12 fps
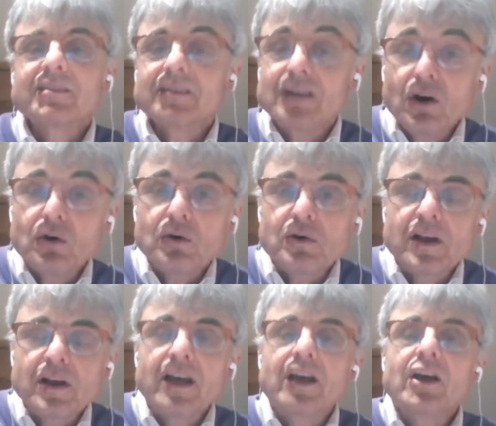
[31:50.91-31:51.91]
No,
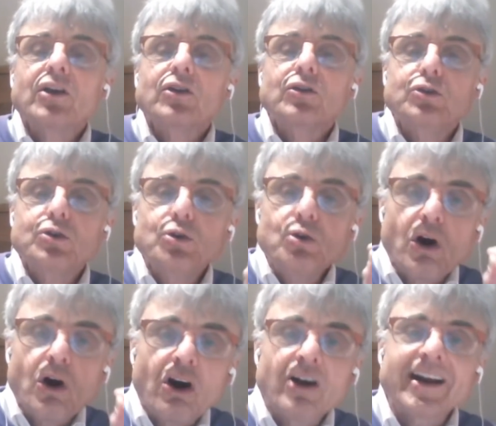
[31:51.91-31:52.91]
you
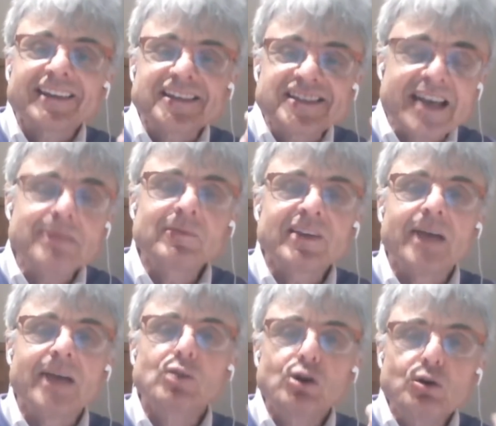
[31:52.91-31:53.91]
are at the same
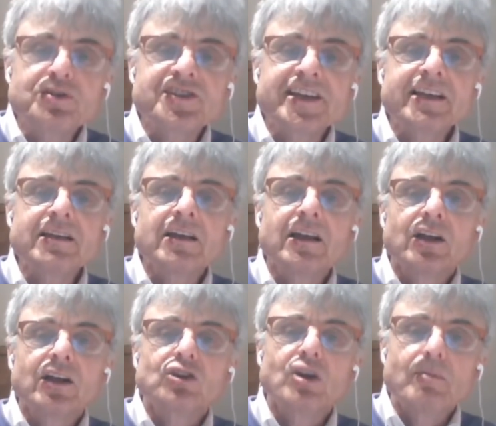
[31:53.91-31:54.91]
time losing
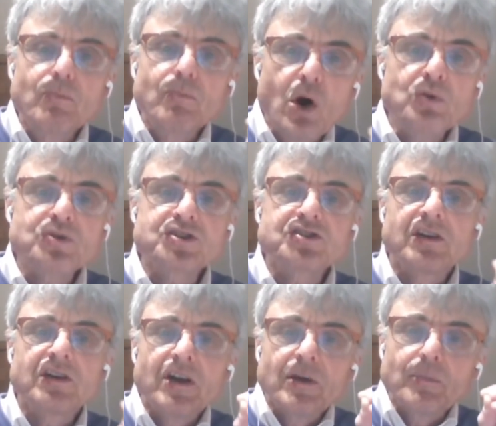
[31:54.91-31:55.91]
the most
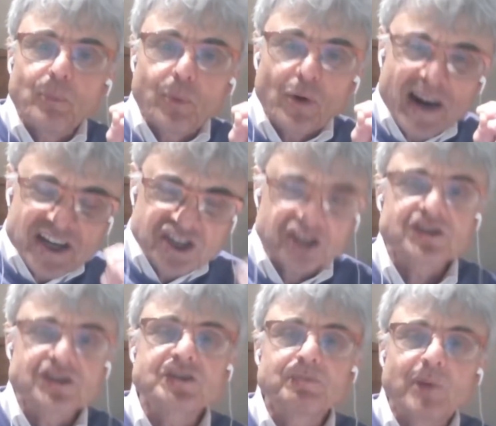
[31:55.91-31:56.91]

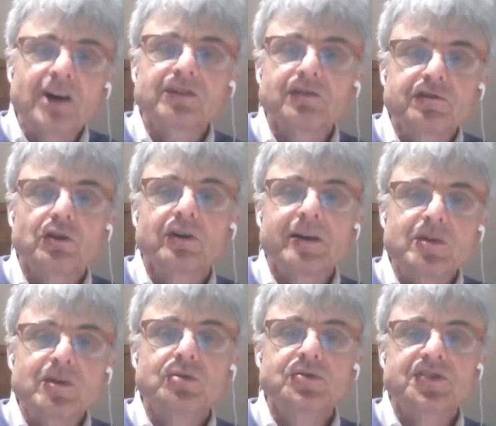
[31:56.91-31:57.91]
precious part of your
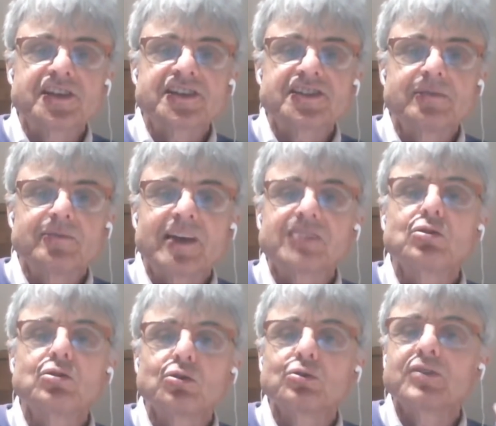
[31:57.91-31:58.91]
immune system that
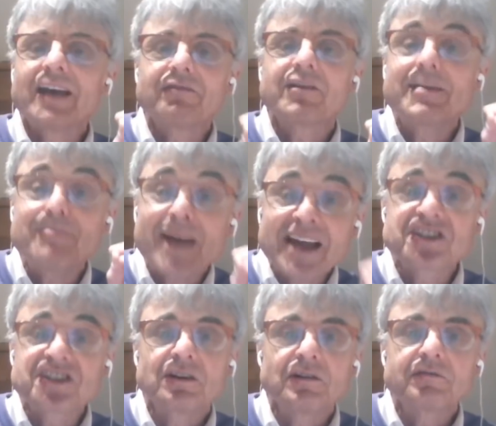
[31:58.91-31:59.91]
you could ever
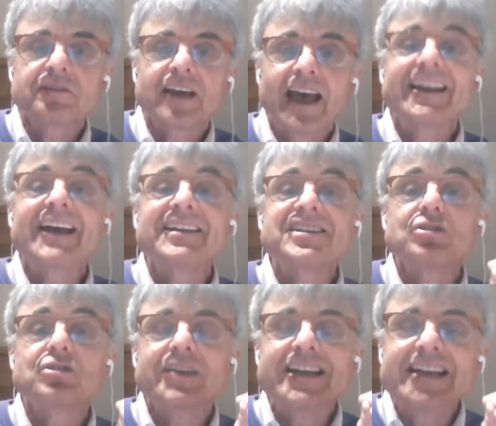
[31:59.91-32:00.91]
imagine of, and that is
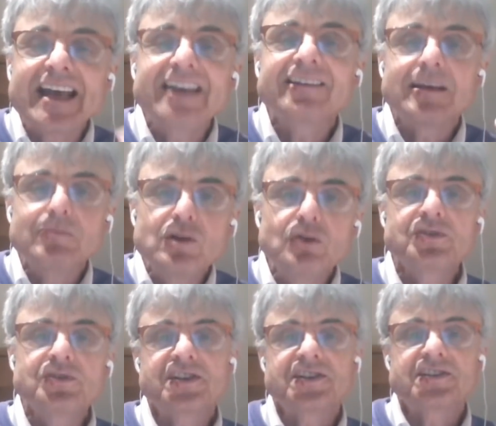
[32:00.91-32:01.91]
your innate
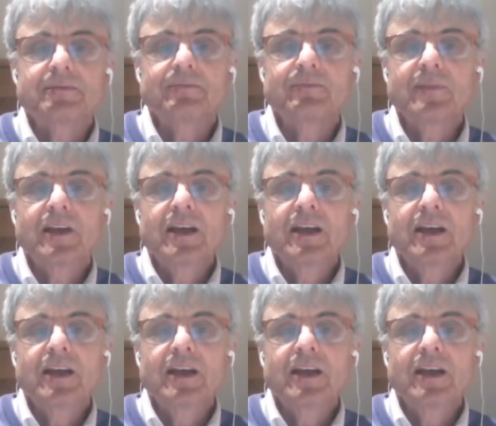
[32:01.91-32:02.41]
immune system.